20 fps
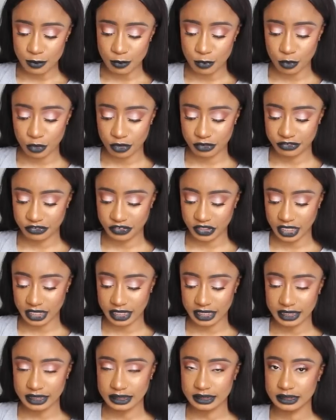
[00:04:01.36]
Morphe
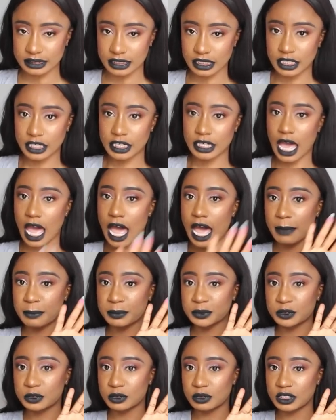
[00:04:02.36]
is.
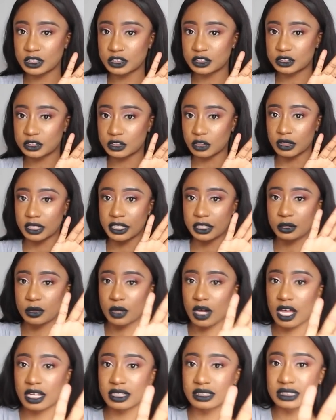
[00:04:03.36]
Absolutely stunning. You
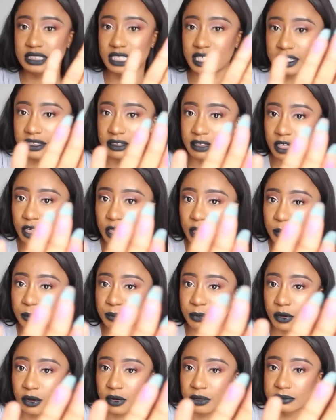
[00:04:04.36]
can't see it,
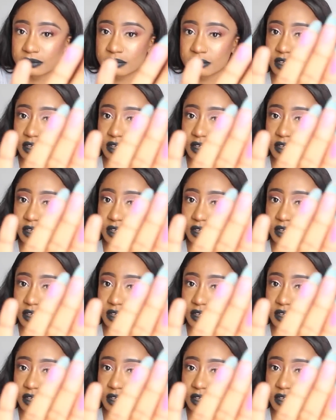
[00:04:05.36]
but